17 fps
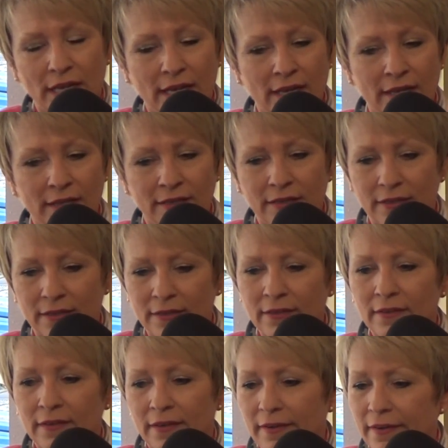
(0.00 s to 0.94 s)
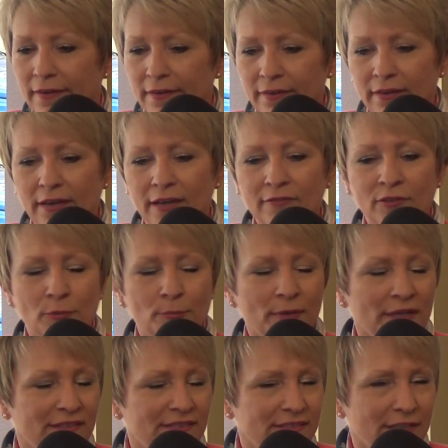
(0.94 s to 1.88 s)
And uh, uh, Governor
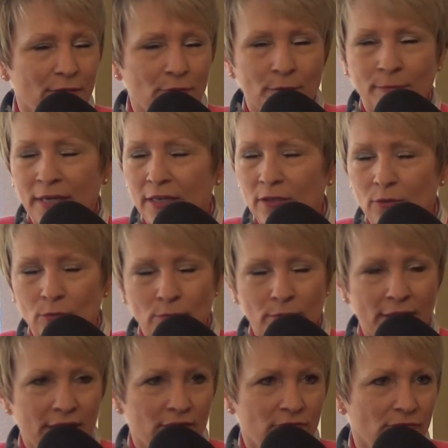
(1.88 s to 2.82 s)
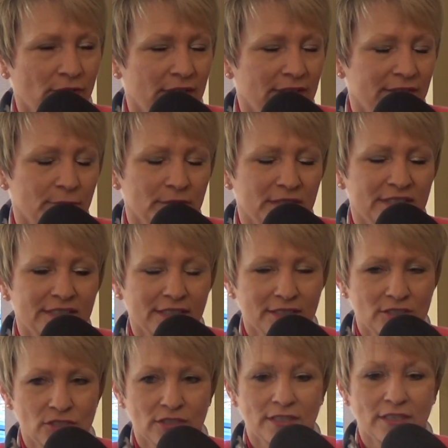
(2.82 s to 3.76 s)
Pence and I remain great friends. It was
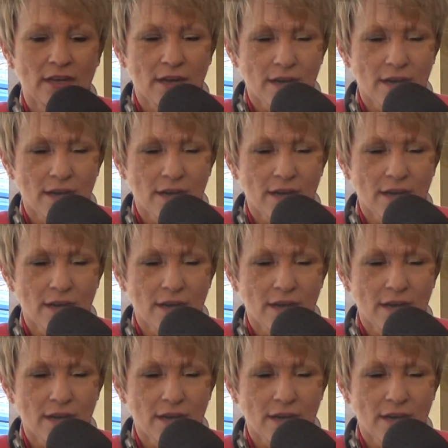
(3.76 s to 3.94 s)
such an